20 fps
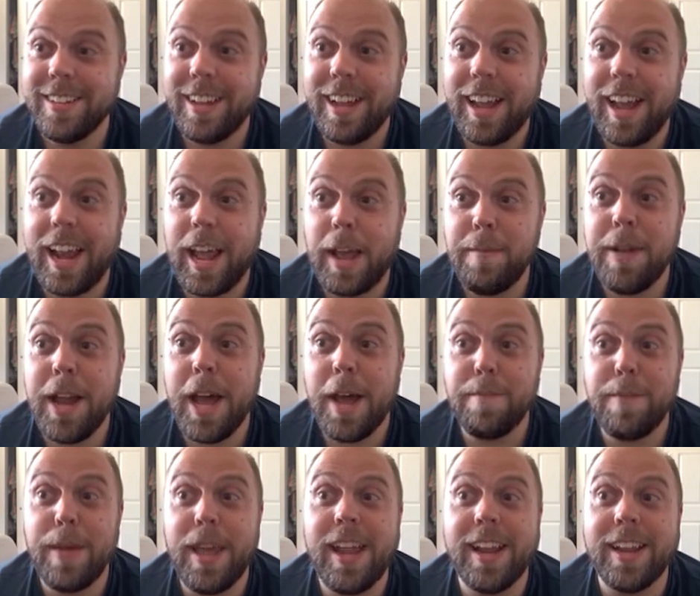And I'm
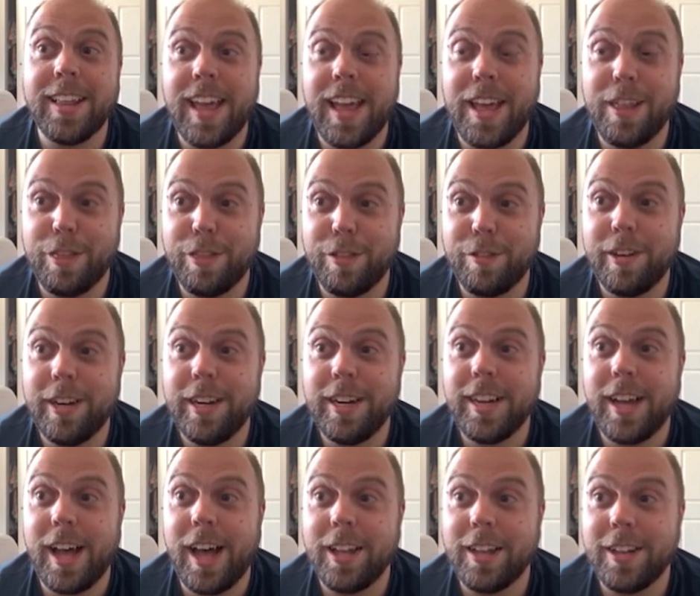not paying that
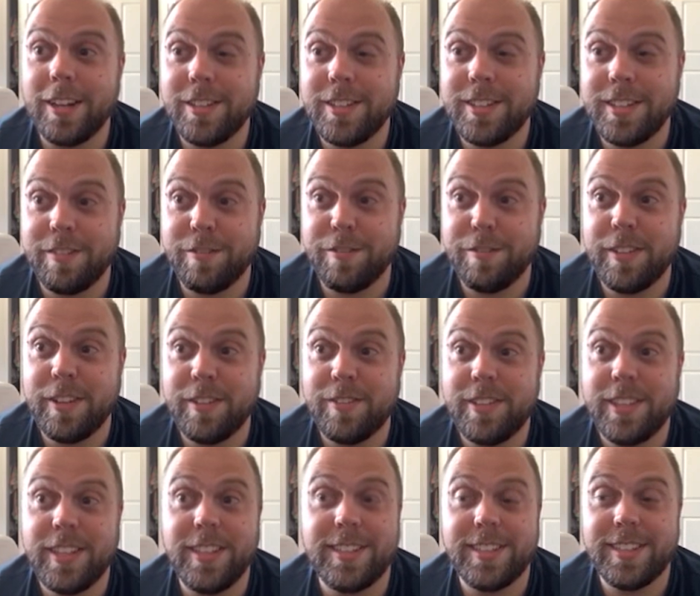
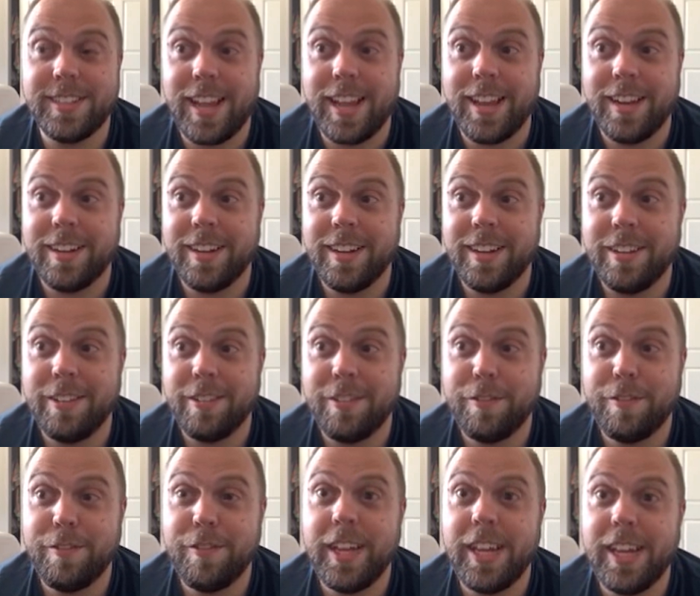
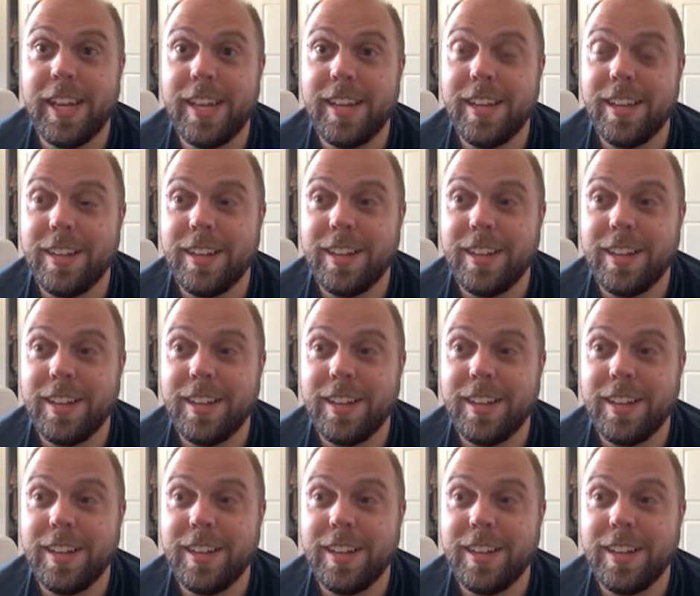$3.50 fee